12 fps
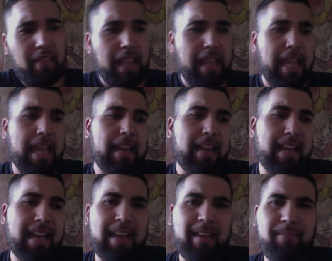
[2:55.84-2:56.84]
And
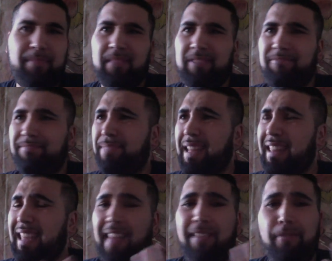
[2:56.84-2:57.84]
but
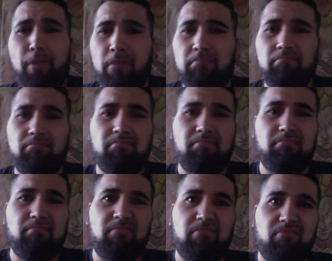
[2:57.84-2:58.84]
the other four,
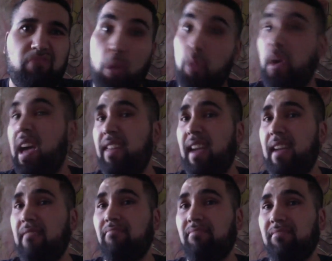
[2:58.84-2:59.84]
who are
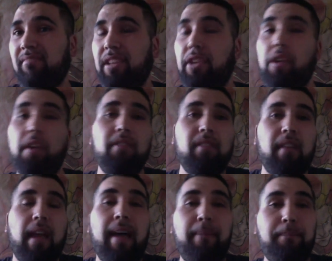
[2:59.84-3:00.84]
they? You know,
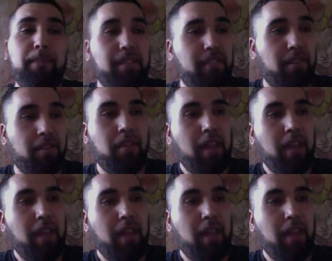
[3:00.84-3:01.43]
so